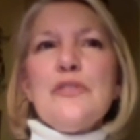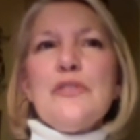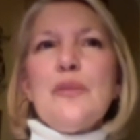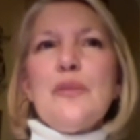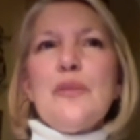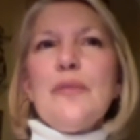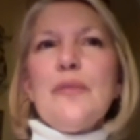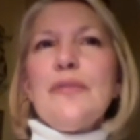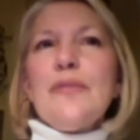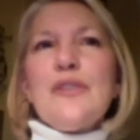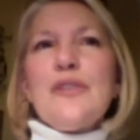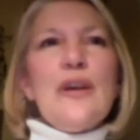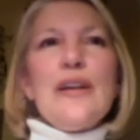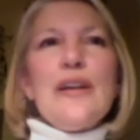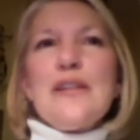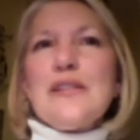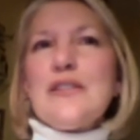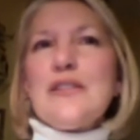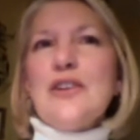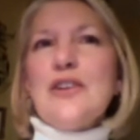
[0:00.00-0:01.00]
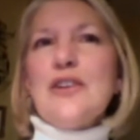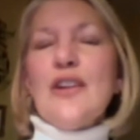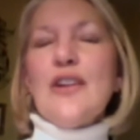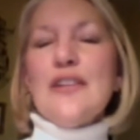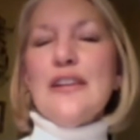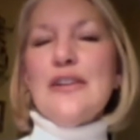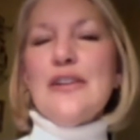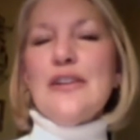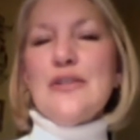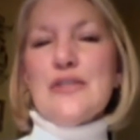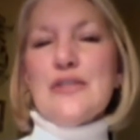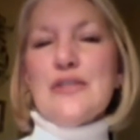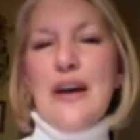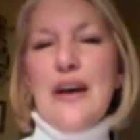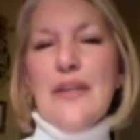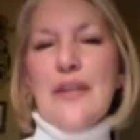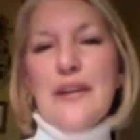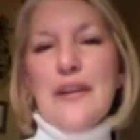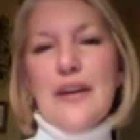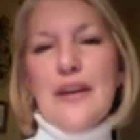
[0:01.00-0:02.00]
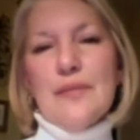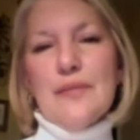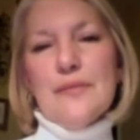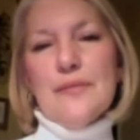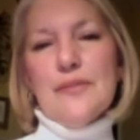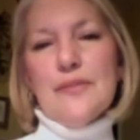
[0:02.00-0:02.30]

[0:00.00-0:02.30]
some of the greatest thought leaders out there.